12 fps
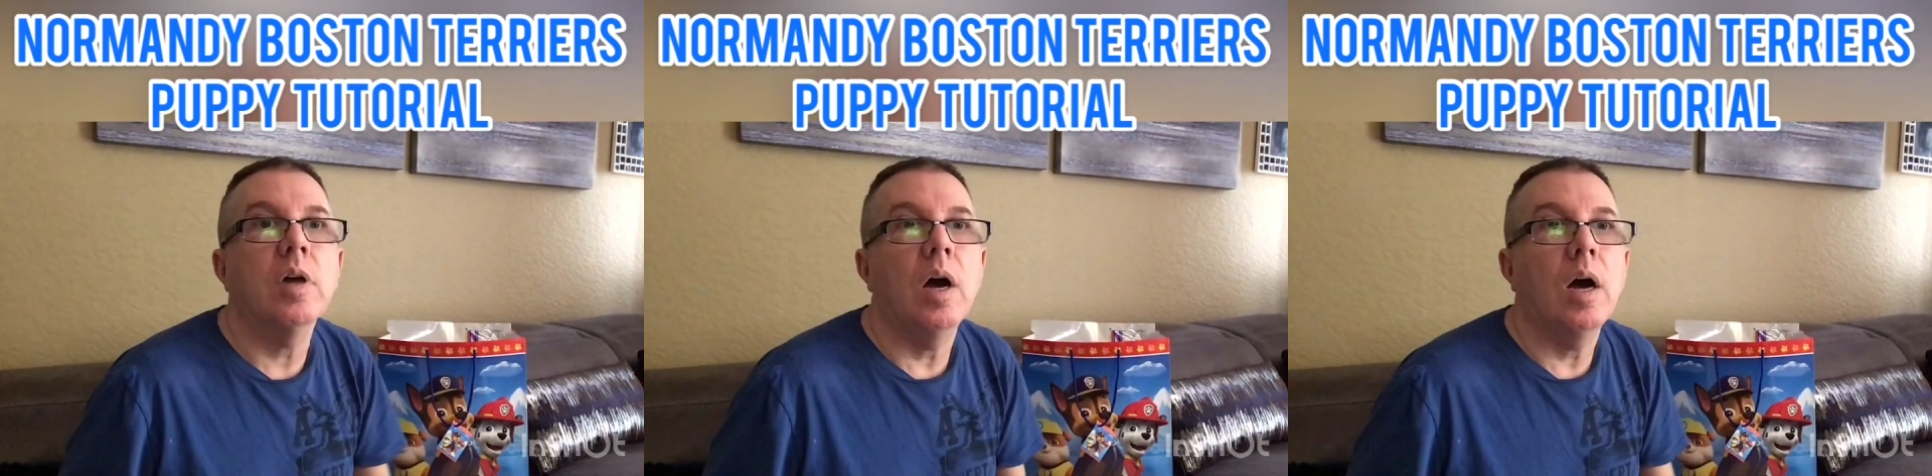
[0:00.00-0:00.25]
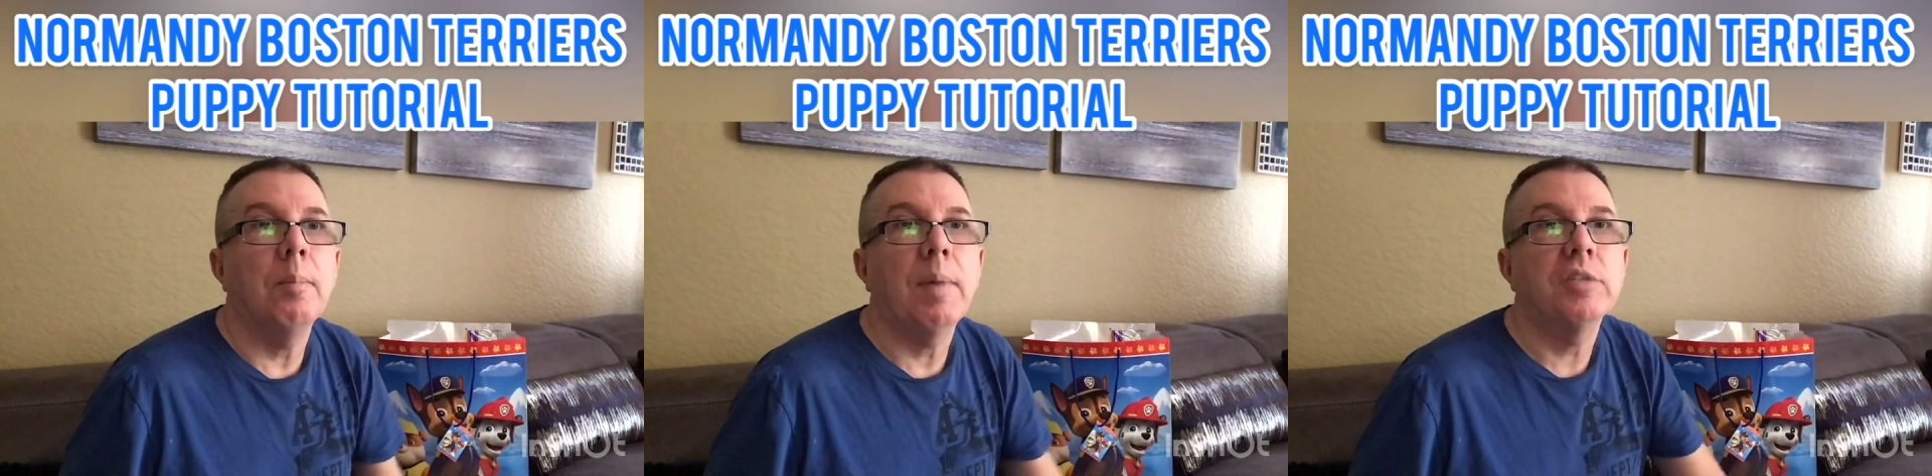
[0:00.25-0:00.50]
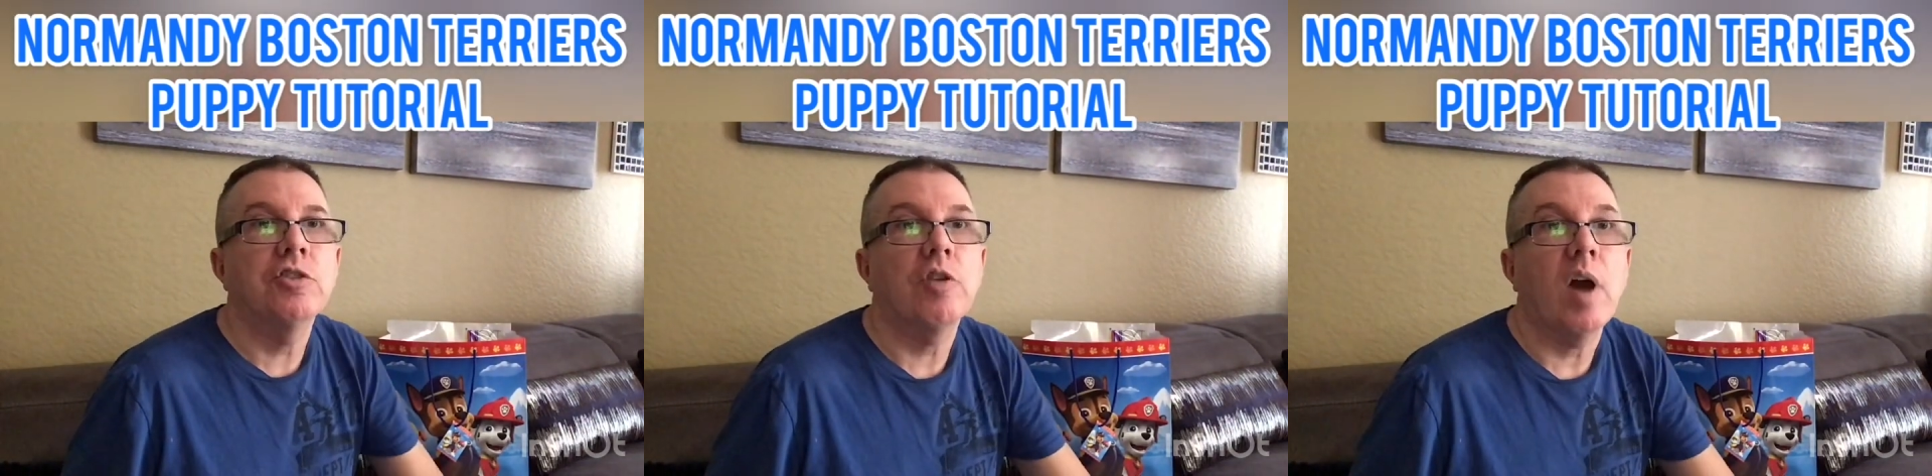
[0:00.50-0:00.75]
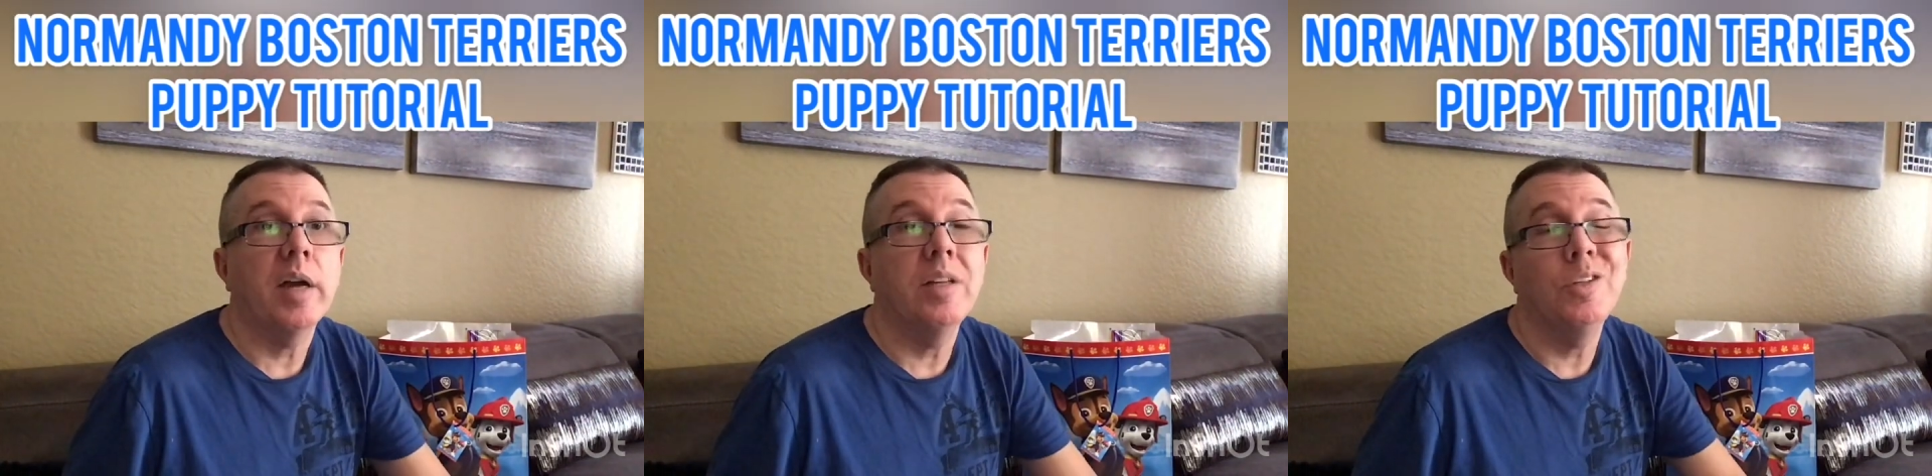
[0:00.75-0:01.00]
I
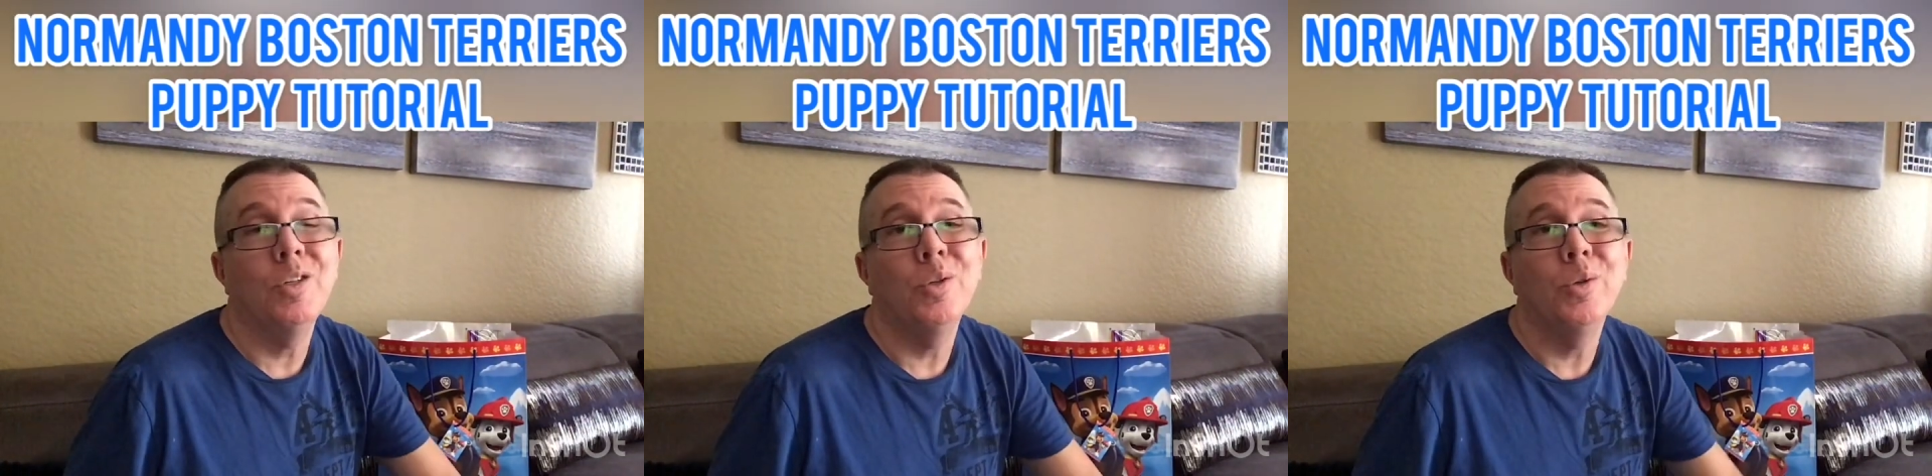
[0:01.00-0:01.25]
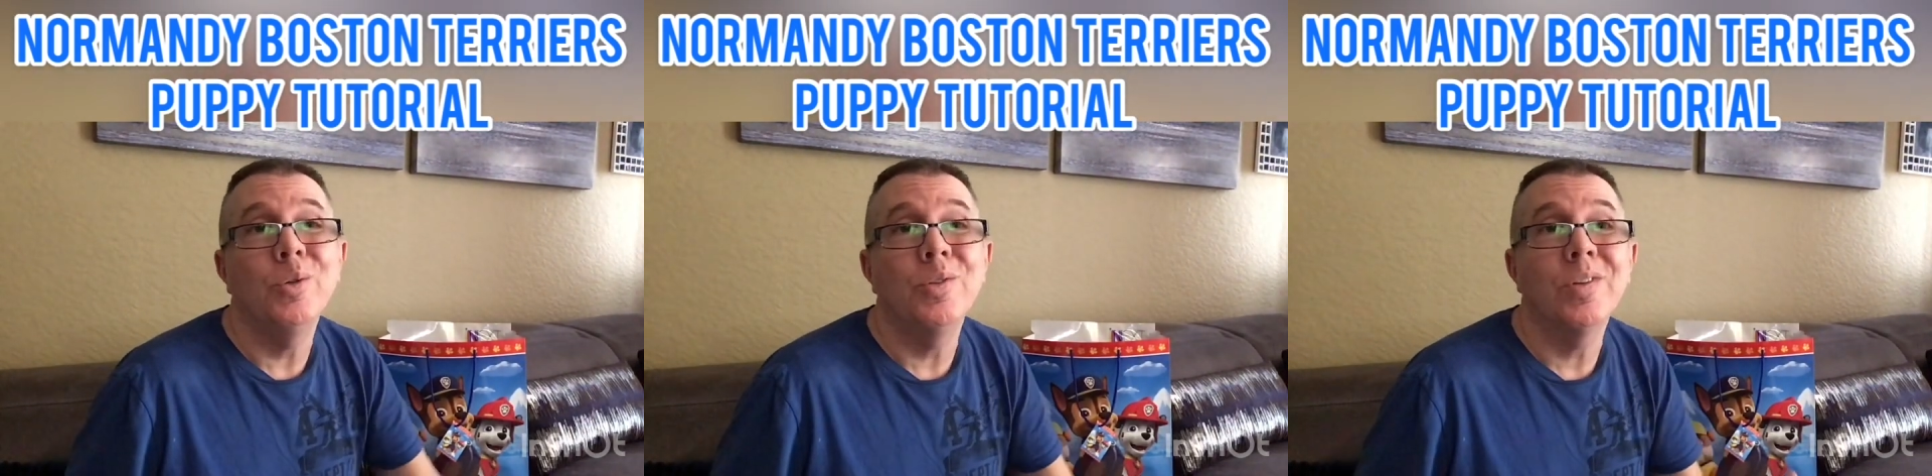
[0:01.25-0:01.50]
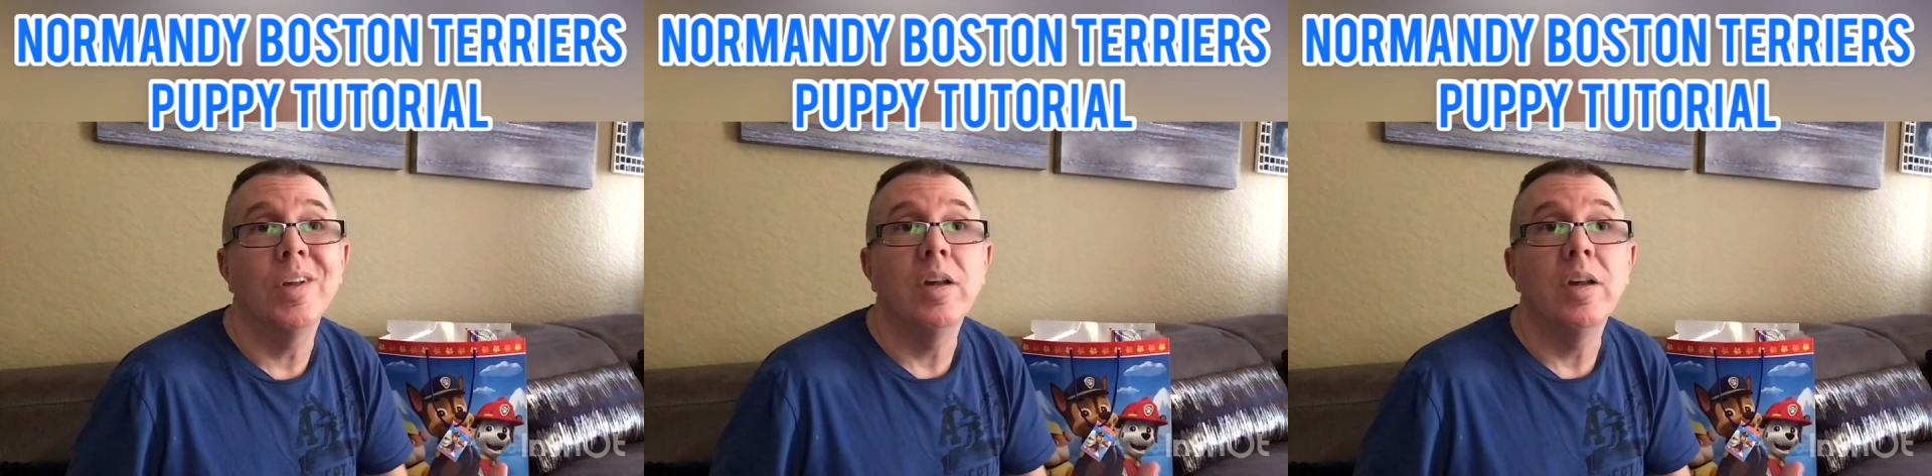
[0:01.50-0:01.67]
try to use